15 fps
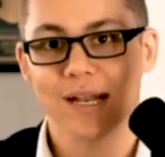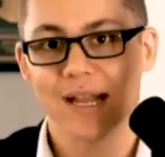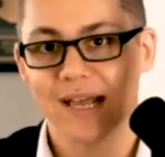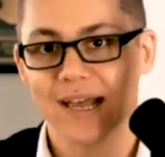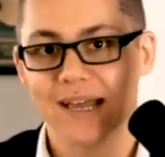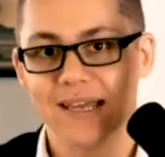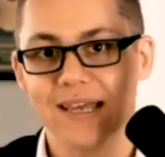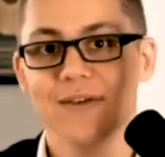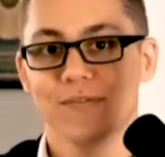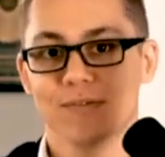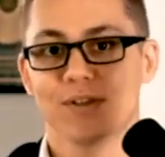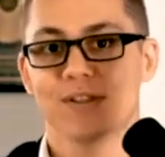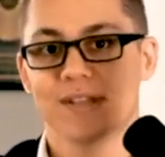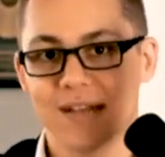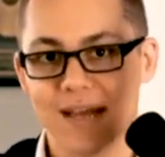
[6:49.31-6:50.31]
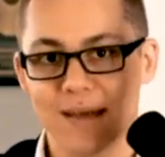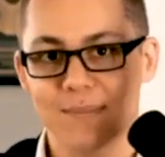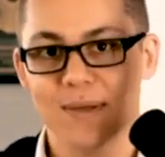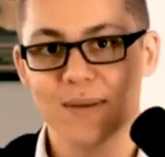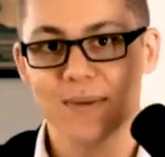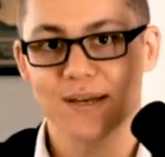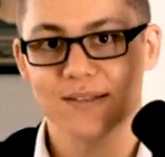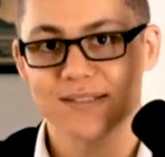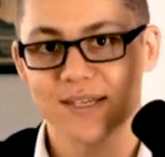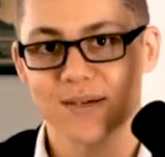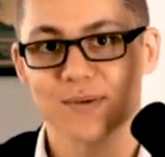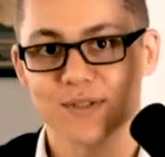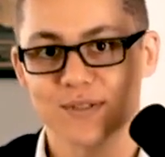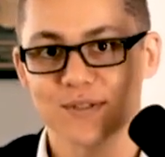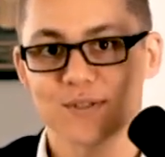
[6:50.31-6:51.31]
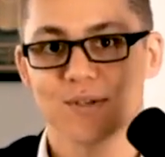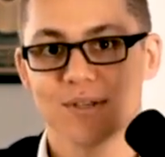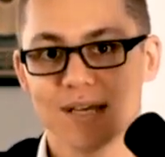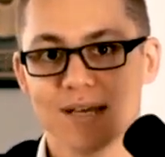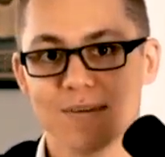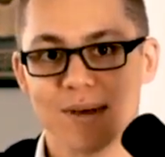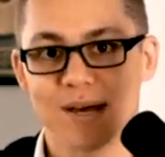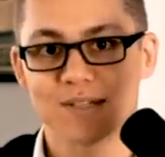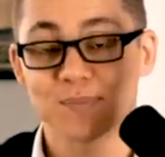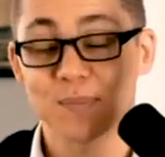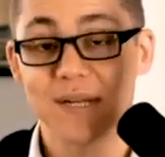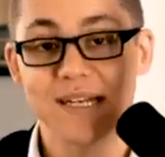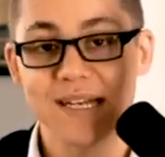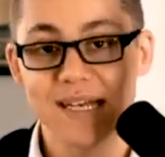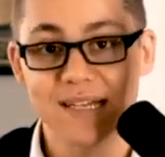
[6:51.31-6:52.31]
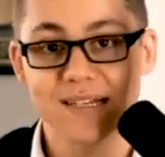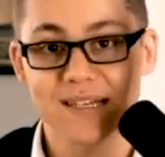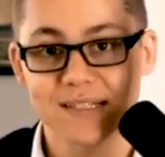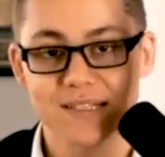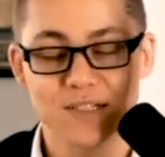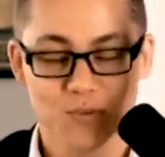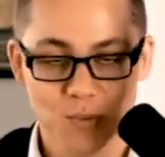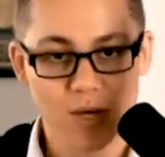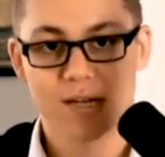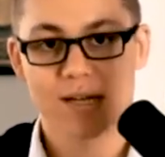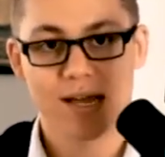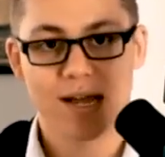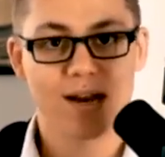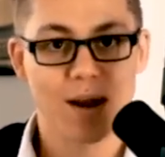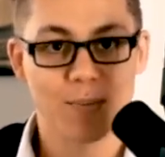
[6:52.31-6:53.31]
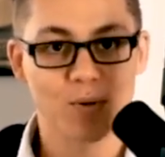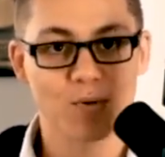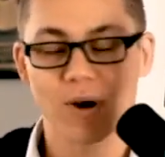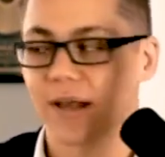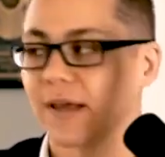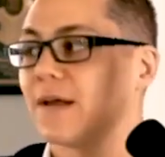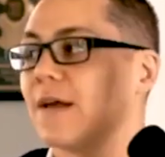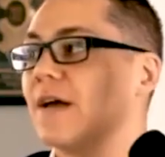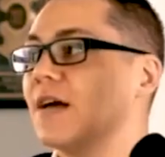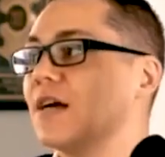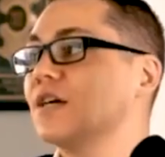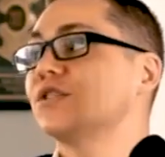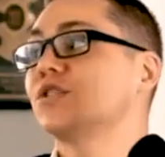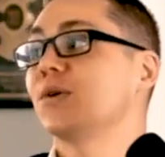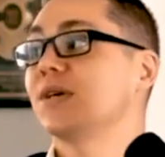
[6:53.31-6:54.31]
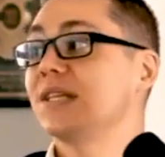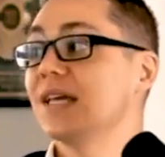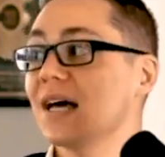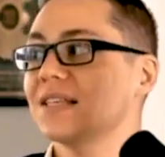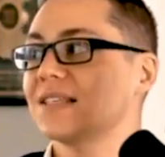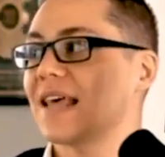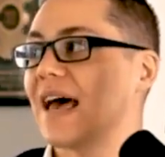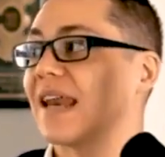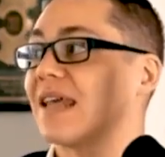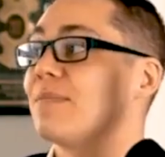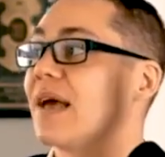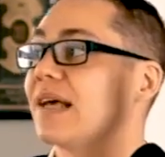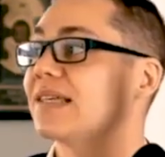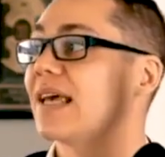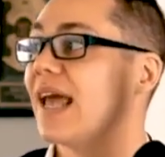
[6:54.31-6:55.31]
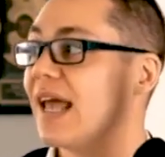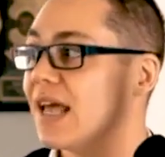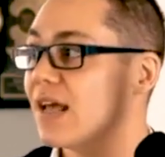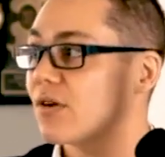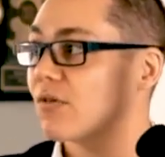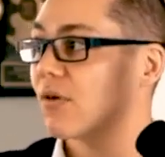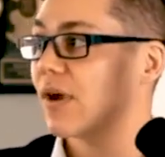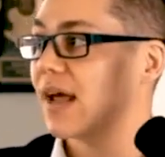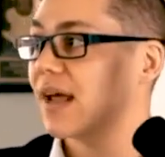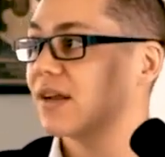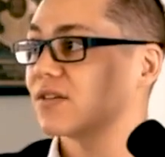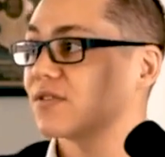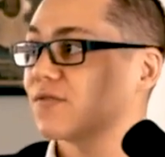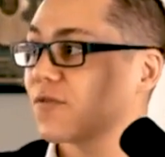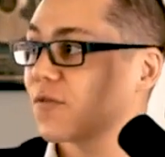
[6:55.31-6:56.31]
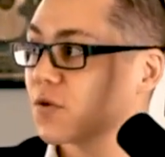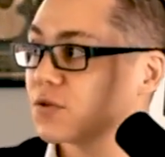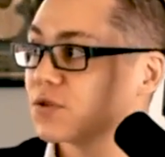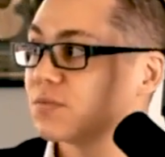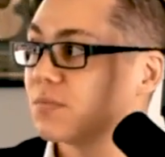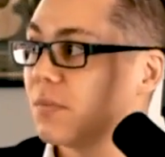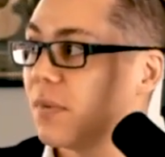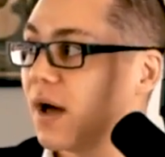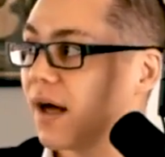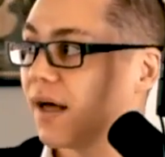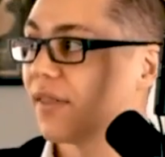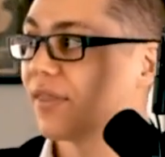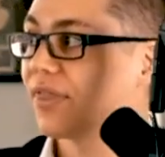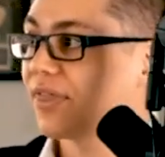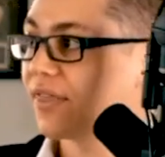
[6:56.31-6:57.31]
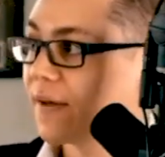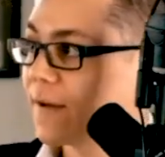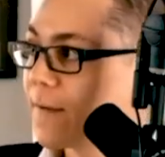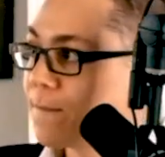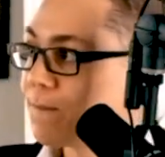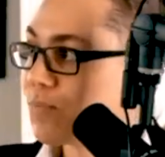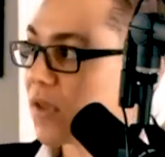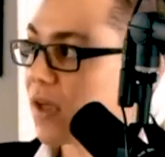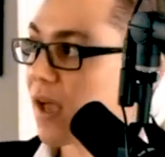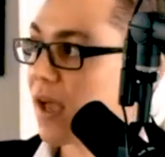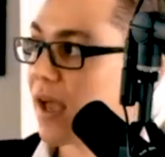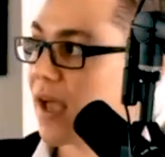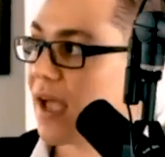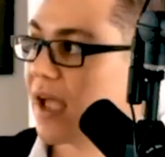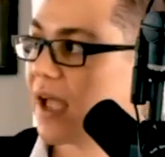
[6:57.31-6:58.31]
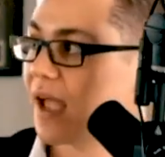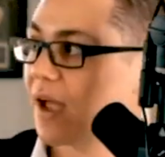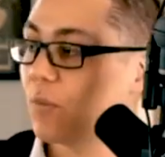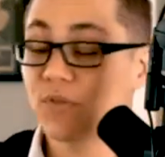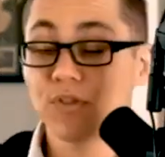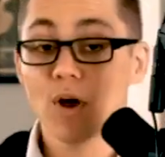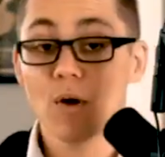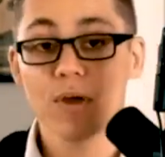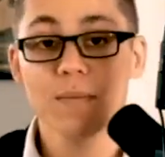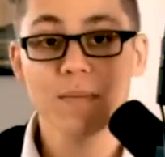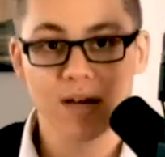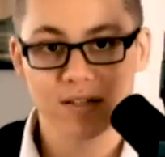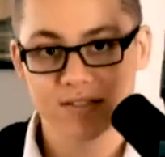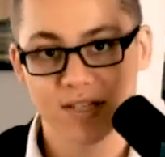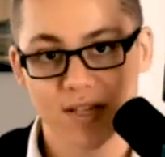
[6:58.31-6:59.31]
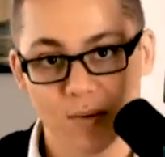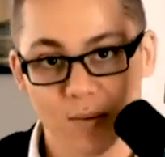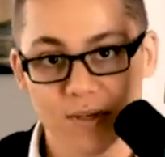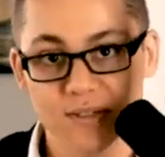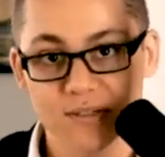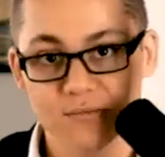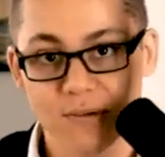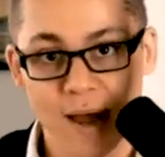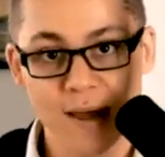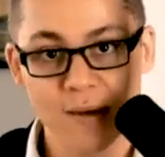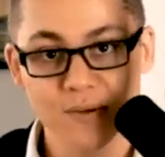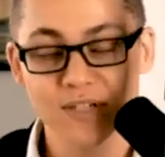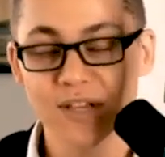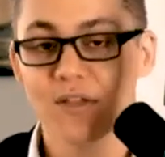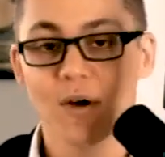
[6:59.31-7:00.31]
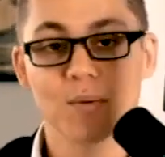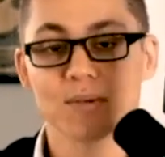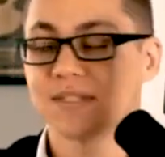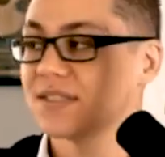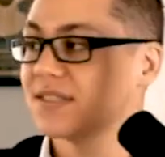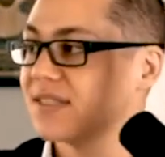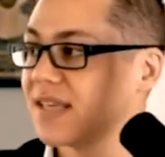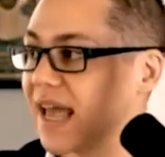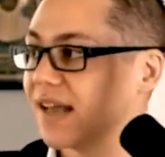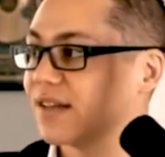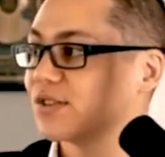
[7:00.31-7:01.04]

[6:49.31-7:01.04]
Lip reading: Like, I give you the damn email sequence to do the emails, but he didn't because he just wanted to get it up and running. So he does that. He makes $8,000 his first month with no email sequence, right? Which I thought was insane.